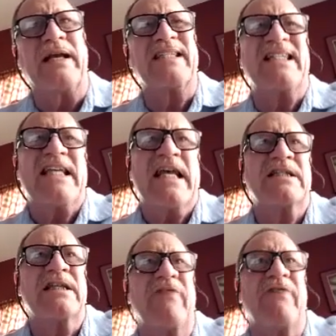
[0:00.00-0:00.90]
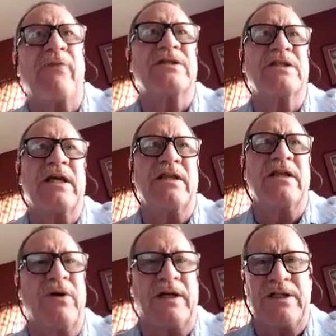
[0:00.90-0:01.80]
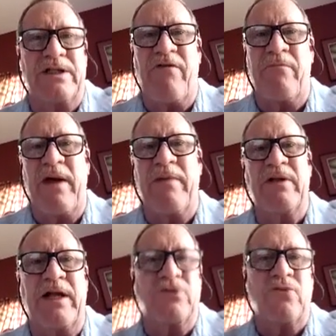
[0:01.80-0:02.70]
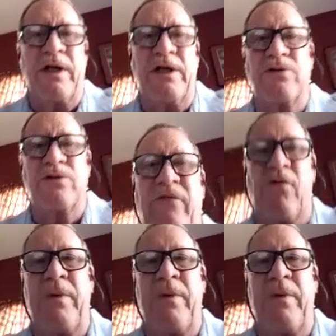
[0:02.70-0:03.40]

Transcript: extensive. I would say the book itself might be like 20, 24